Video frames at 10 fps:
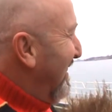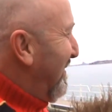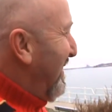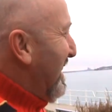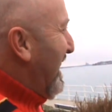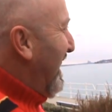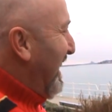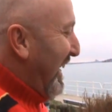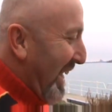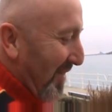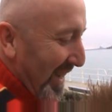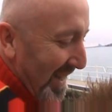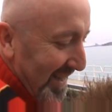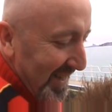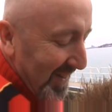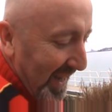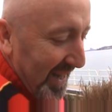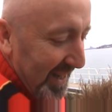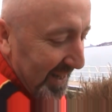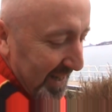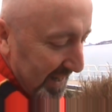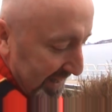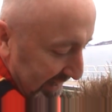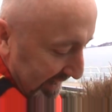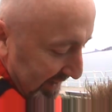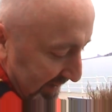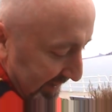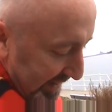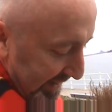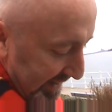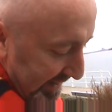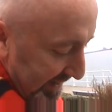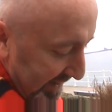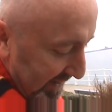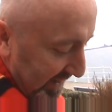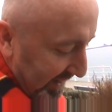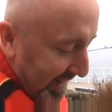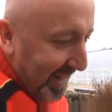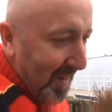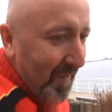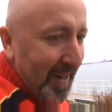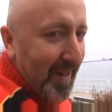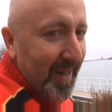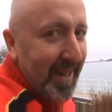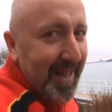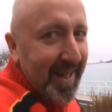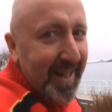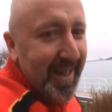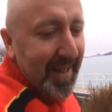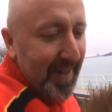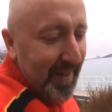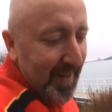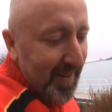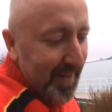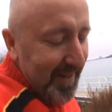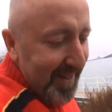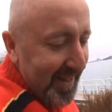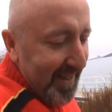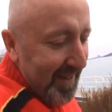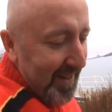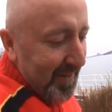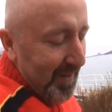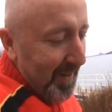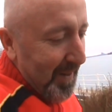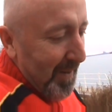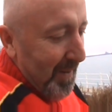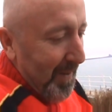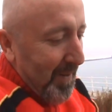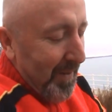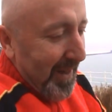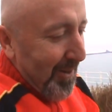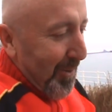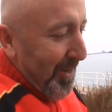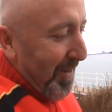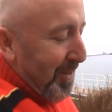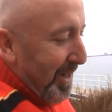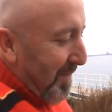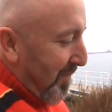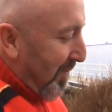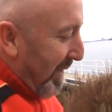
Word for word: Funny. Anyway, uh, okay, uh, you gonna uh, gonna get going here and uh, uh, get some stuff done.